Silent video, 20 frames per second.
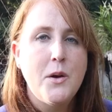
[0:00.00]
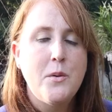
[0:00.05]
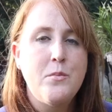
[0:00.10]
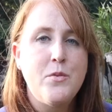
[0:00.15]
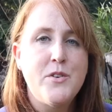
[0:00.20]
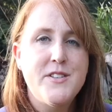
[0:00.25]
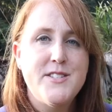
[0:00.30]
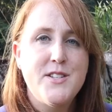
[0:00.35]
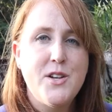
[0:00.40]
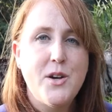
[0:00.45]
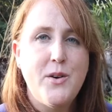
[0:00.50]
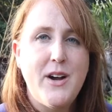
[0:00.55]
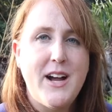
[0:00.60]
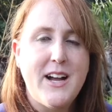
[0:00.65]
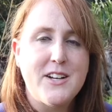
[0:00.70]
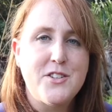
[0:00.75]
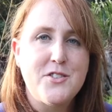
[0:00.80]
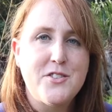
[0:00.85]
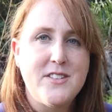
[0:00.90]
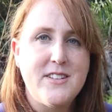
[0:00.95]
Maurizio
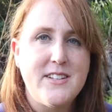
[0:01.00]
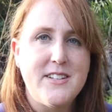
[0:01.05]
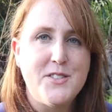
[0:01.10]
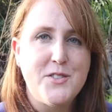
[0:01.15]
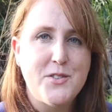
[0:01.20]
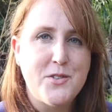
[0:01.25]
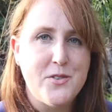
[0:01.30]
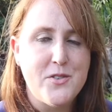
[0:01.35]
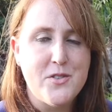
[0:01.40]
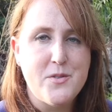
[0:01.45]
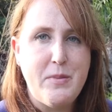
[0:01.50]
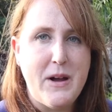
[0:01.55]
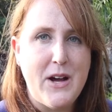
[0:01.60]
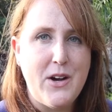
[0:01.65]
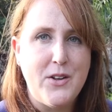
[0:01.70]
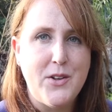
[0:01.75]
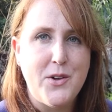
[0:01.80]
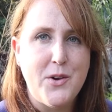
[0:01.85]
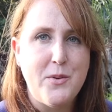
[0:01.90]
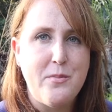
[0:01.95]
actually screws
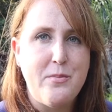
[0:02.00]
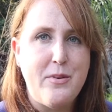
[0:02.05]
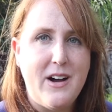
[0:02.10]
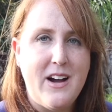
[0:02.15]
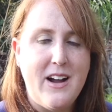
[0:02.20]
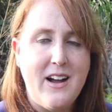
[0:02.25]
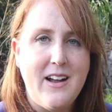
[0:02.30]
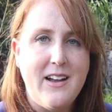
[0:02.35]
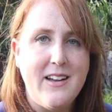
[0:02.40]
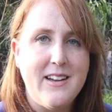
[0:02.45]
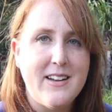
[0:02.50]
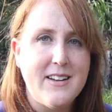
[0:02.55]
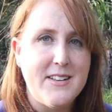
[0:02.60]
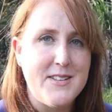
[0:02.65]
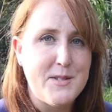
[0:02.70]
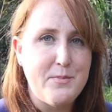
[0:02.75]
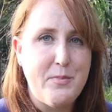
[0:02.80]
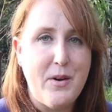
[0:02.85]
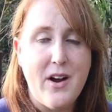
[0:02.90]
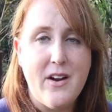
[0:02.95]
Paolo by
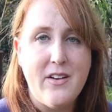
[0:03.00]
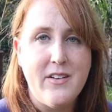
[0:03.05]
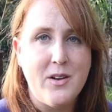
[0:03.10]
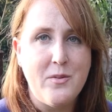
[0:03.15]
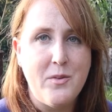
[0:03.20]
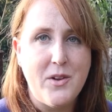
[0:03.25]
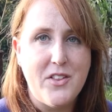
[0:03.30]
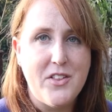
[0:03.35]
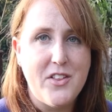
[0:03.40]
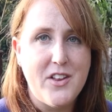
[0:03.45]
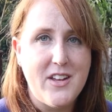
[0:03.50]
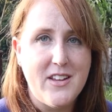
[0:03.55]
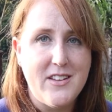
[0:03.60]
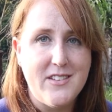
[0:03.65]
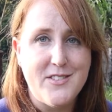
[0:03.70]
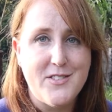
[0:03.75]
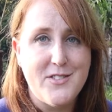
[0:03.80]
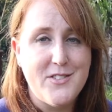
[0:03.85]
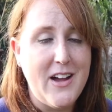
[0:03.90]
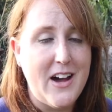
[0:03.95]
conspiring with
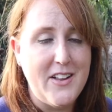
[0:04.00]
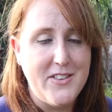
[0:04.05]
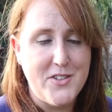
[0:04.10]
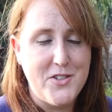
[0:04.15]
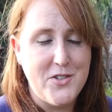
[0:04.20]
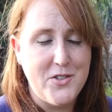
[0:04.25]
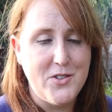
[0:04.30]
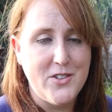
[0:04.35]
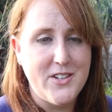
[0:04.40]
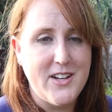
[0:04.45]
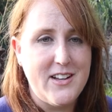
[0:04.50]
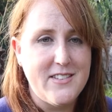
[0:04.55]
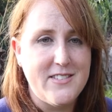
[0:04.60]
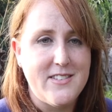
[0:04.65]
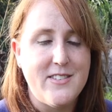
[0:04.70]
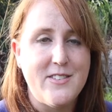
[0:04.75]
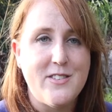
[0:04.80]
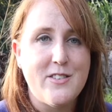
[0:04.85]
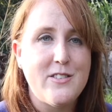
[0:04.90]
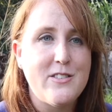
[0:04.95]
his other two
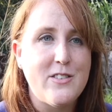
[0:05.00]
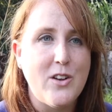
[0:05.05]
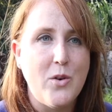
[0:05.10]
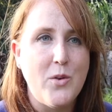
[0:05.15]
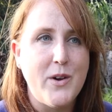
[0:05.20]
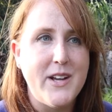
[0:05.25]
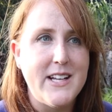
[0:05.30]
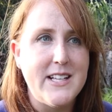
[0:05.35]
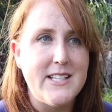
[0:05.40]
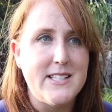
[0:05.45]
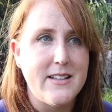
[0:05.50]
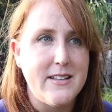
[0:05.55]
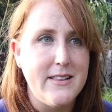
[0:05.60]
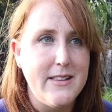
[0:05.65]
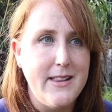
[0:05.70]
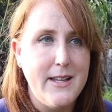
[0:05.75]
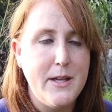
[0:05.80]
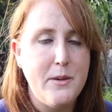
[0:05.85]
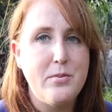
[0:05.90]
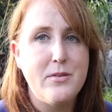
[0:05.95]
cousins, so he
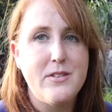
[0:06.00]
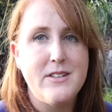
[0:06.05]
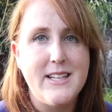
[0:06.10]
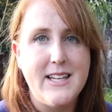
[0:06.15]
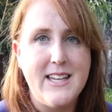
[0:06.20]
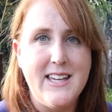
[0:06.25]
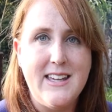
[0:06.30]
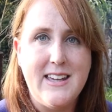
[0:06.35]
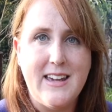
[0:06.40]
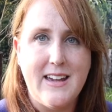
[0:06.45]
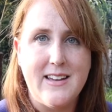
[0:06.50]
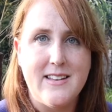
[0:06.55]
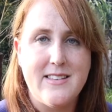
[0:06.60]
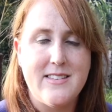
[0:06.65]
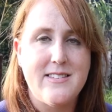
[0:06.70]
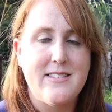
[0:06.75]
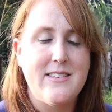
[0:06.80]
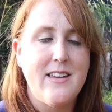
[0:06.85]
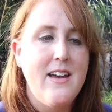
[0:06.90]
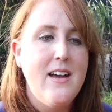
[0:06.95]
deliberately
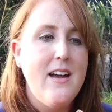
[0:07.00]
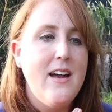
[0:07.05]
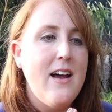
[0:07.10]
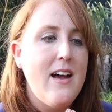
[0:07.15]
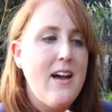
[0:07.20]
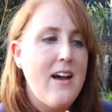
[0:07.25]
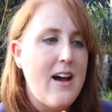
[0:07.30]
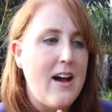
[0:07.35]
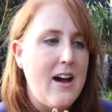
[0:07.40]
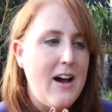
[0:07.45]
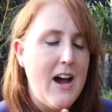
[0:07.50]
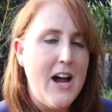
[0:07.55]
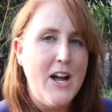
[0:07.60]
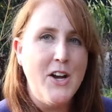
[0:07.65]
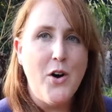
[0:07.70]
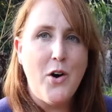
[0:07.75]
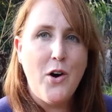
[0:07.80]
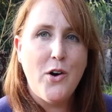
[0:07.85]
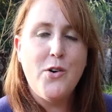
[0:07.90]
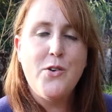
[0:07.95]
gets
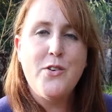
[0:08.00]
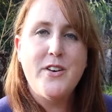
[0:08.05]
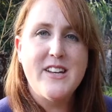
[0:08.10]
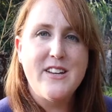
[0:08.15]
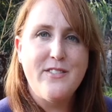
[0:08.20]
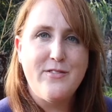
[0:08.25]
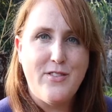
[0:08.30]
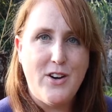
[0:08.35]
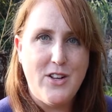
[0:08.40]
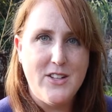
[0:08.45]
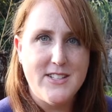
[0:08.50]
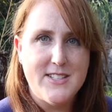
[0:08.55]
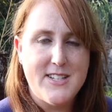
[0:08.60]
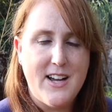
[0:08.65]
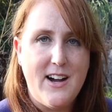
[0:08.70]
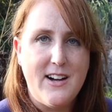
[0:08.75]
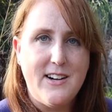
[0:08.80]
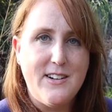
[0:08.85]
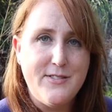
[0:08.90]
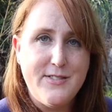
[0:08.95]
an already
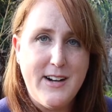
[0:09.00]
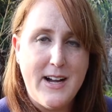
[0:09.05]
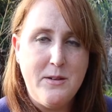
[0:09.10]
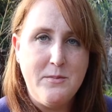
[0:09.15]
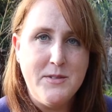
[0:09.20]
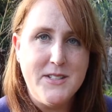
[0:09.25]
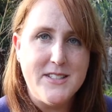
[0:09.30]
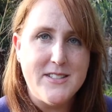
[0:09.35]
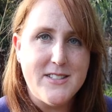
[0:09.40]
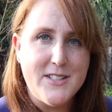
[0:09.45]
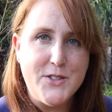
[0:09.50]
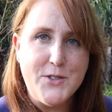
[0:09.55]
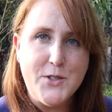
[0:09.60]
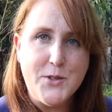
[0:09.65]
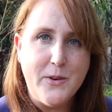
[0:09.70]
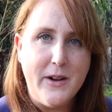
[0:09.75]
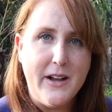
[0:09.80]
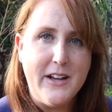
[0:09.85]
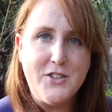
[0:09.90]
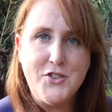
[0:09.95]
volatile family
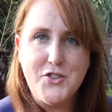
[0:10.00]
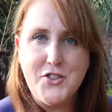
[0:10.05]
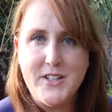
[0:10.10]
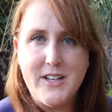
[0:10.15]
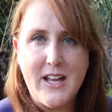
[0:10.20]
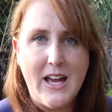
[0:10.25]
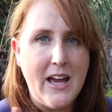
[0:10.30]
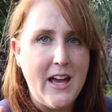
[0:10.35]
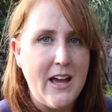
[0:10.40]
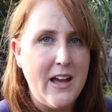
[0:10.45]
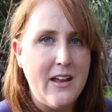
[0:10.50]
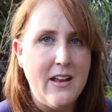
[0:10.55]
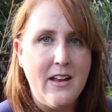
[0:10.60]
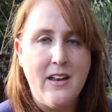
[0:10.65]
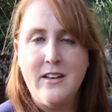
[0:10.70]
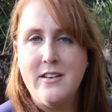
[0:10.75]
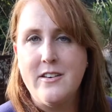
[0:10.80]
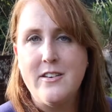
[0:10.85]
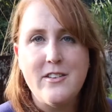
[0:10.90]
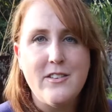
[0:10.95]
situation
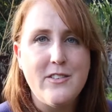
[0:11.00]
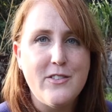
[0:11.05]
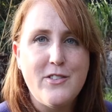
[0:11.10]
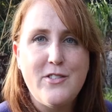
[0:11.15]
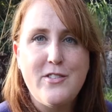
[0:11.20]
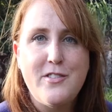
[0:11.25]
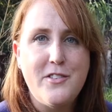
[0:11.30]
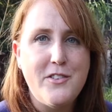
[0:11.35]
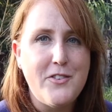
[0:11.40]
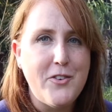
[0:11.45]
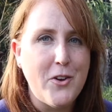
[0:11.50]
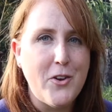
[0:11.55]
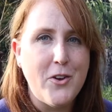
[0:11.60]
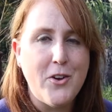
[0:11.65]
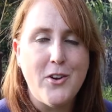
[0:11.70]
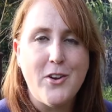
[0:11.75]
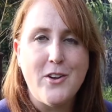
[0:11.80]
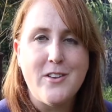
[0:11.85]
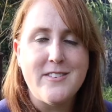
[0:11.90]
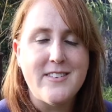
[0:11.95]
and
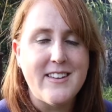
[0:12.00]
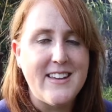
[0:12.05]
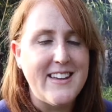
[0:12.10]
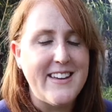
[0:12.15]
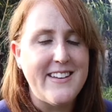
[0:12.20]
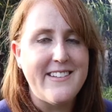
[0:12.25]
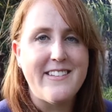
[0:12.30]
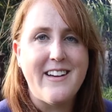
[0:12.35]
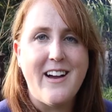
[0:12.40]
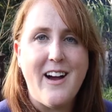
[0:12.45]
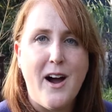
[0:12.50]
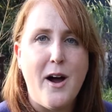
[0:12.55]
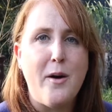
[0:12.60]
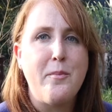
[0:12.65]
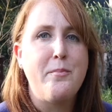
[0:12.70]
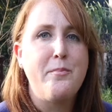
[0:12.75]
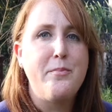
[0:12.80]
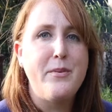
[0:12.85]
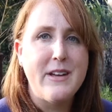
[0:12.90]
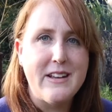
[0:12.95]
stirs it up
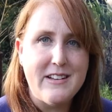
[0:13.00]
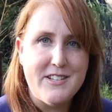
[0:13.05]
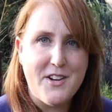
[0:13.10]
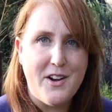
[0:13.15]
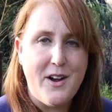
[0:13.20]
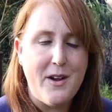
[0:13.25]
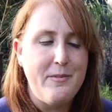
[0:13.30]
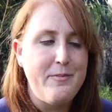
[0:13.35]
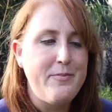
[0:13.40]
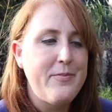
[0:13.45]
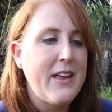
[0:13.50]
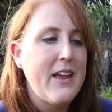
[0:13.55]
big time.